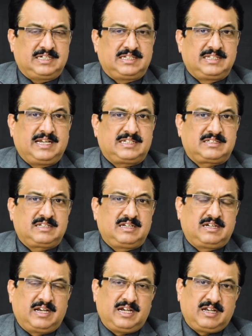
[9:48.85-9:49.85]
It gets
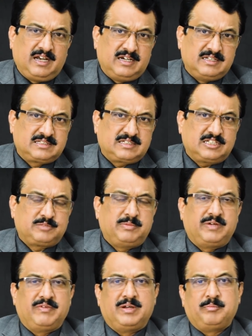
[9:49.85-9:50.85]
greatly discussed
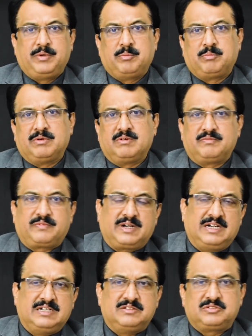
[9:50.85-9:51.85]
between people,
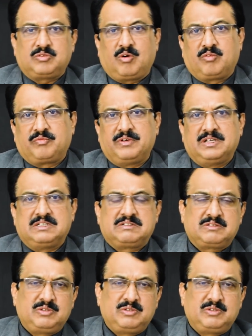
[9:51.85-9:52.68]
friends, office.